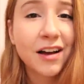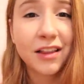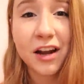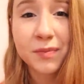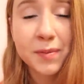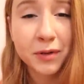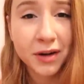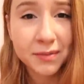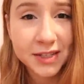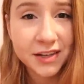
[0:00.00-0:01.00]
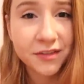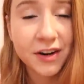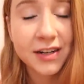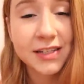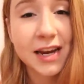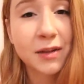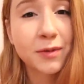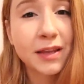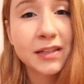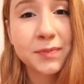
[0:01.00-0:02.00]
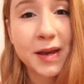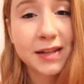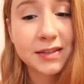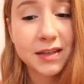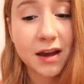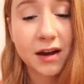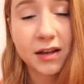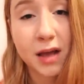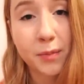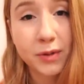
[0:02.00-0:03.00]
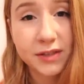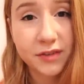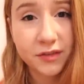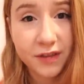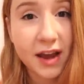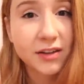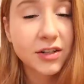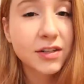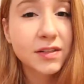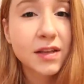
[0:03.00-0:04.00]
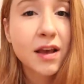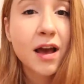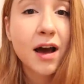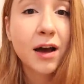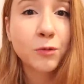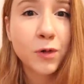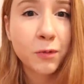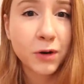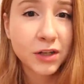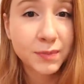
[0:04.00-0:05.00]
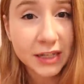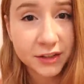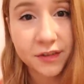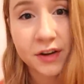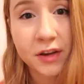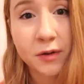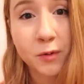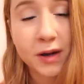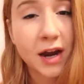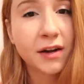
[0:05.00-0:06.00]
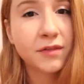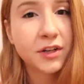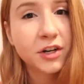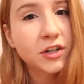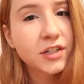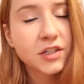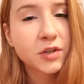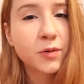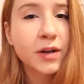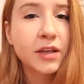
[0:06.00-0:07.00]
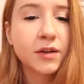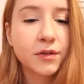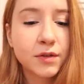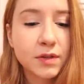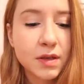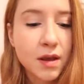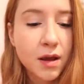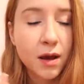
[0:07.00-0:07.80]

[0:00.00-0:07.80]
A lot of people are going to be different and it really depends on a couple different factors on what works best for you. What kind of detergent do you want to use?